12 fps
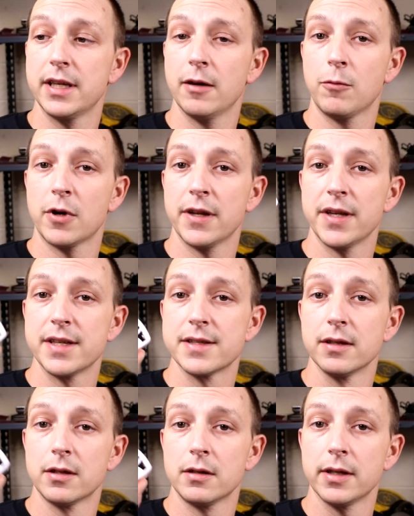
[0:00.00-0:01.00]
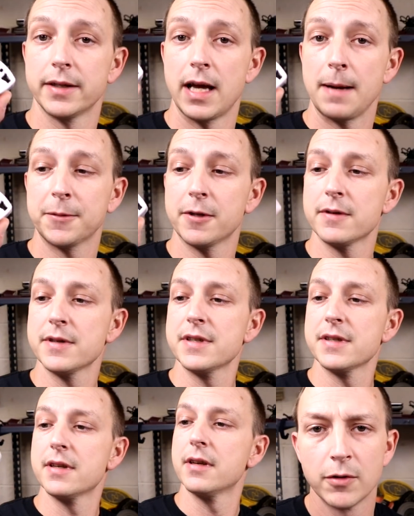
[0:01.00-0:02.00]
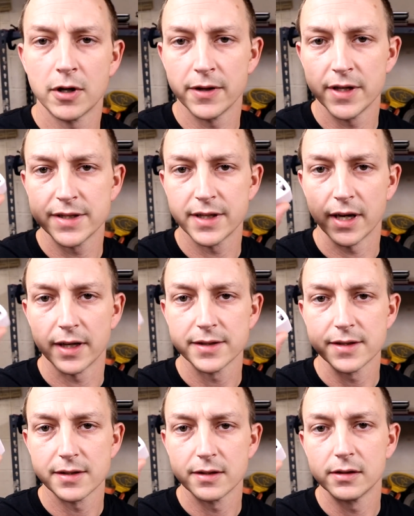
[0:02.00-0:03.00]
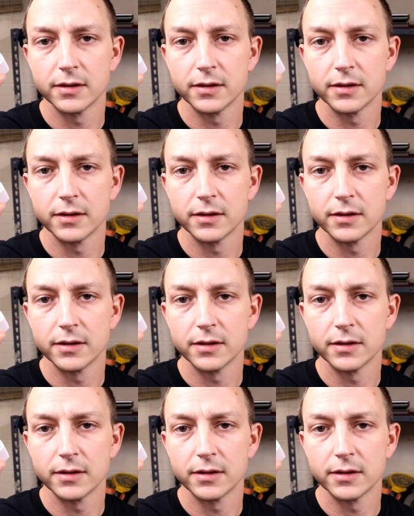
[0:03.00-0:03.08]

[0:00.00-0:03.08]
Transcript: get one of these little adapters, one of these guys.